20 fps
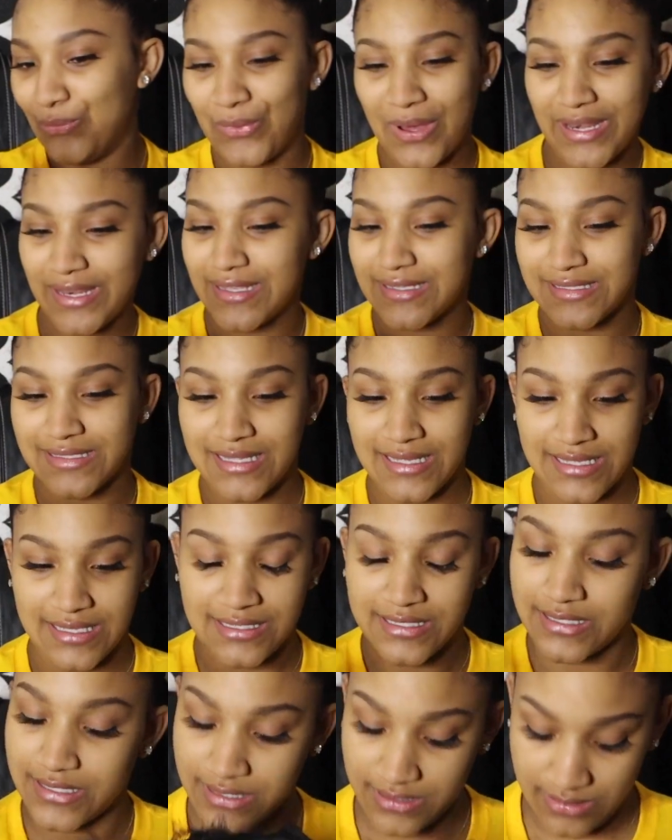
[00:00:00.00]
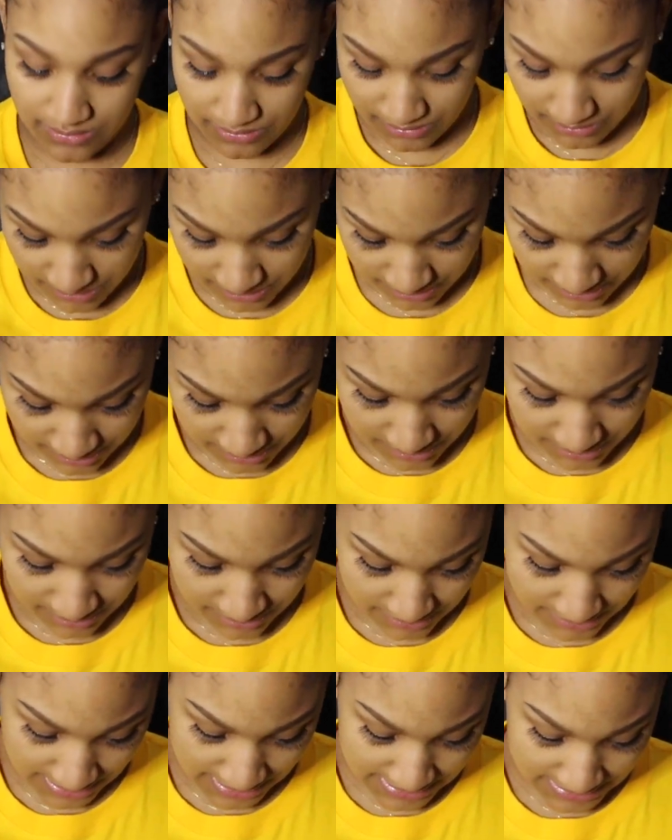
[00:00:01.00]
what is this?
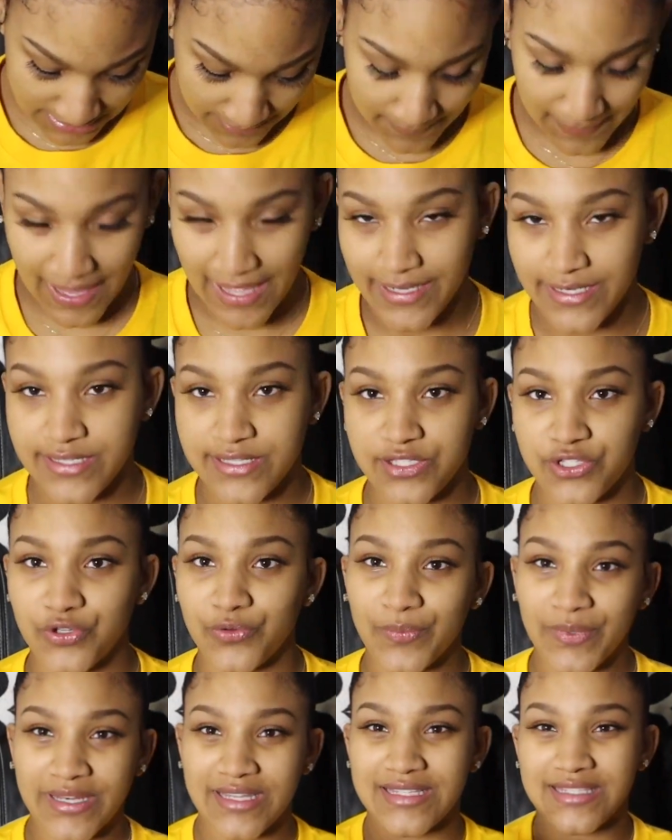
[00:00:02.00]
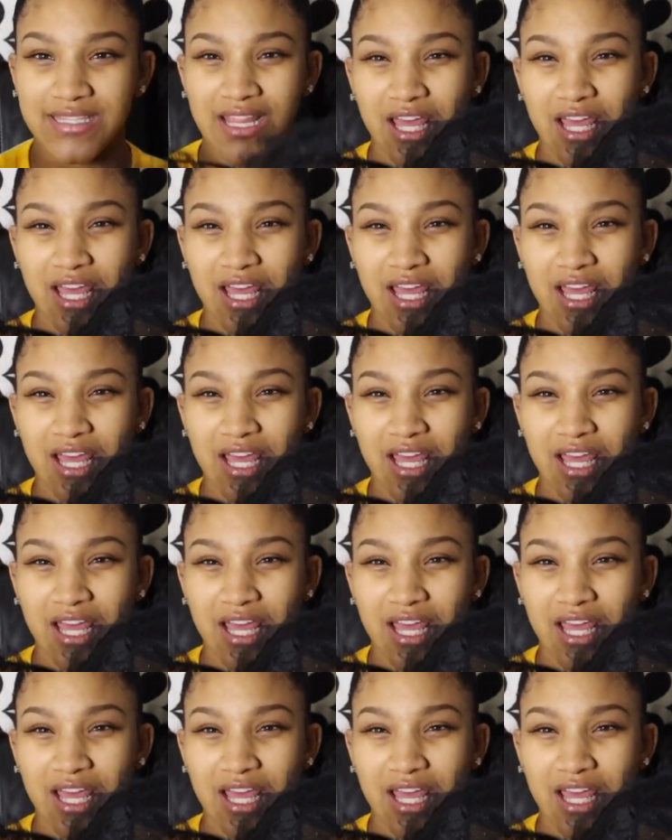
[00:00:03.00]
It's a bodysuit, but it's